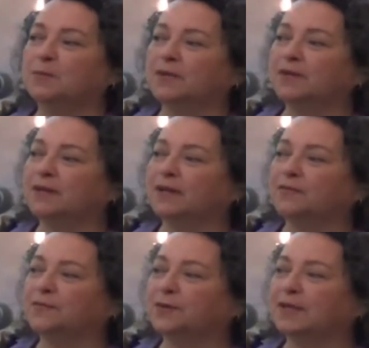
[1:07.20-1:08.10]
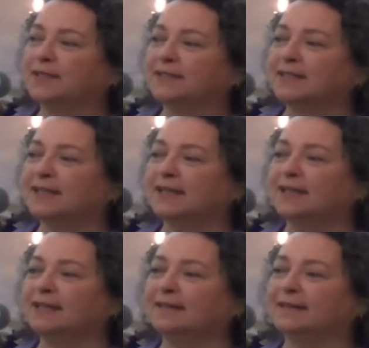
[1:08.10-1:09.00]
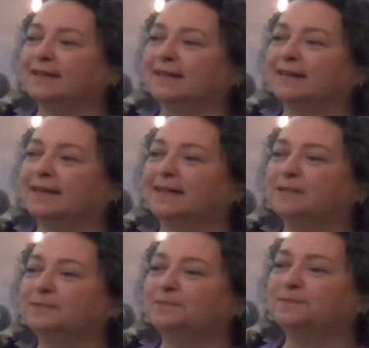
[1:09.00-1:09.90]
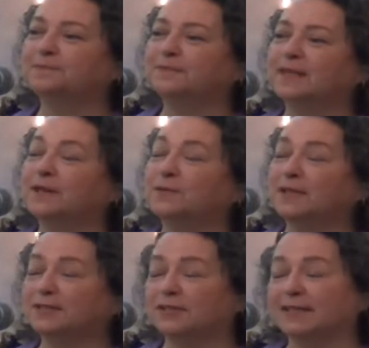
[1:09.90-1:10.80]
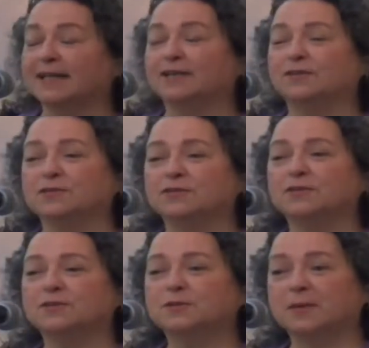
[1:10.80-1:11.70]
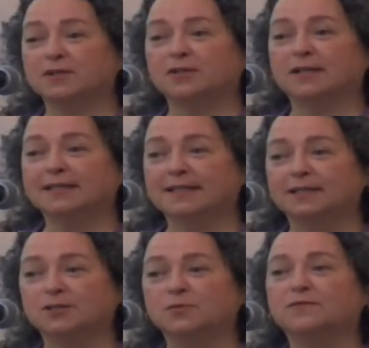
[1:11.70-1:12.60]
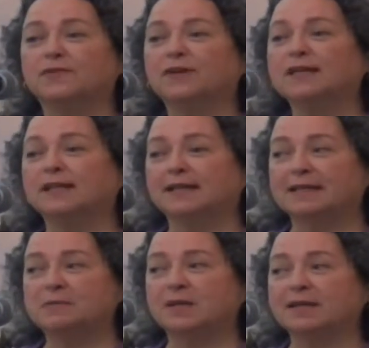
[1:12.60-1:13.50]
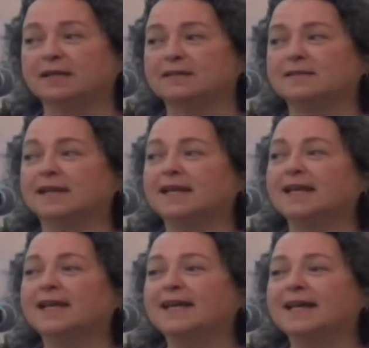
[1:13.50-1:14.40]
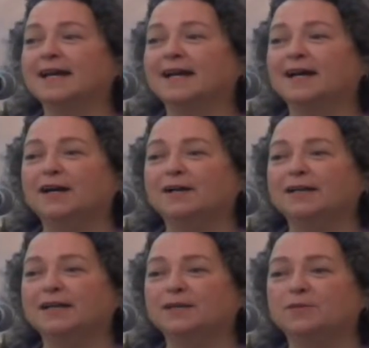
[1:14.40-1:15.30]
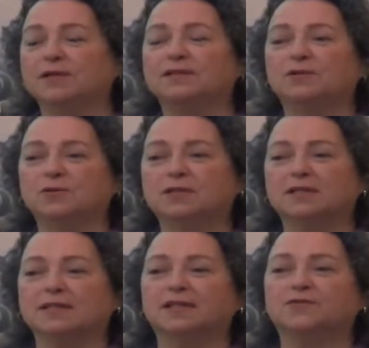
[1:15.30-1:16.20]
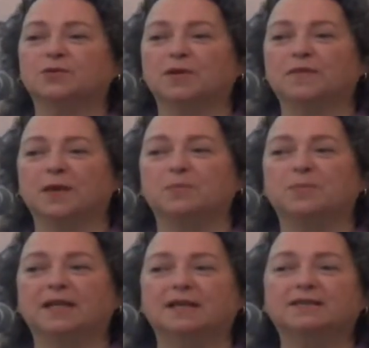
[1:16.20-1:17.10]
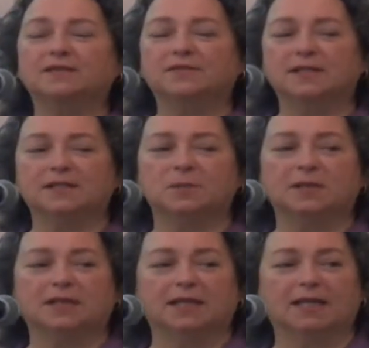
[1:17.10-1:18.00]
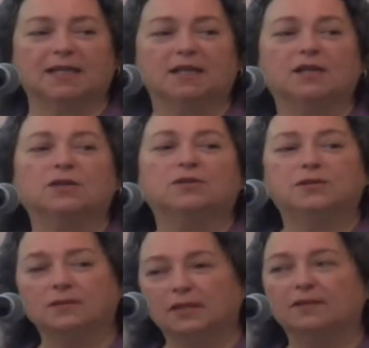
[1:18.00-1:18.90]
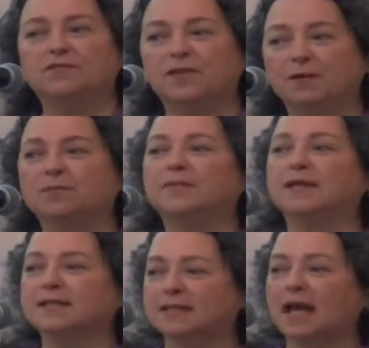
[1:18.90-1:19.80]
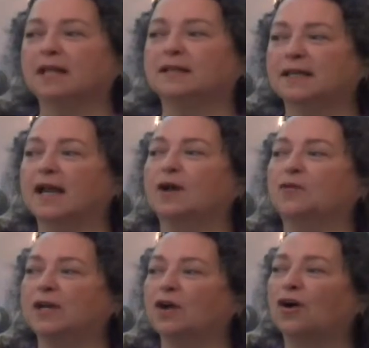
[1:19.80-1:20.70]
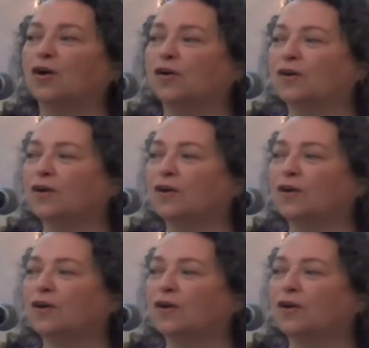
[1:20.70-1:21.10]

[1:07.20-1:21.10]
But for us, he, um, well, I should say, those special ed kids were very lucky because uh, he was so successful with them because of his ability to love them exactly how they are.